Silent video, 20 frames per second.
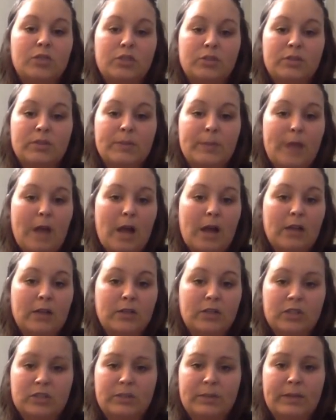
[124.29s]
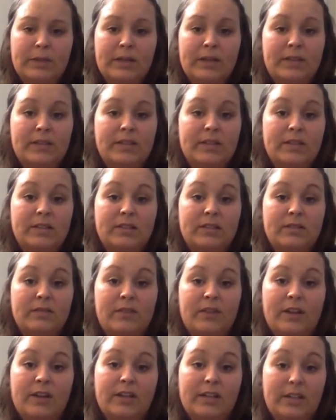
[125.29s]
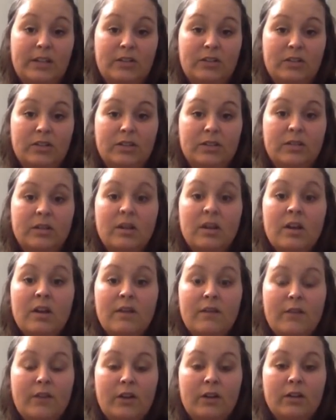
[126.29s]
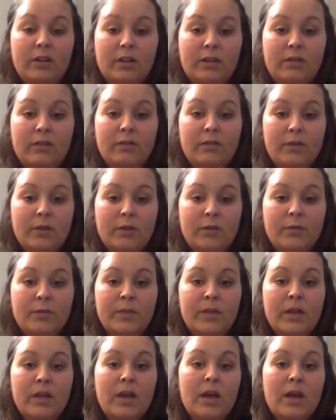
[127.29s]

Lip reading: she was blocked just because it's very dangerous for her to leave the room.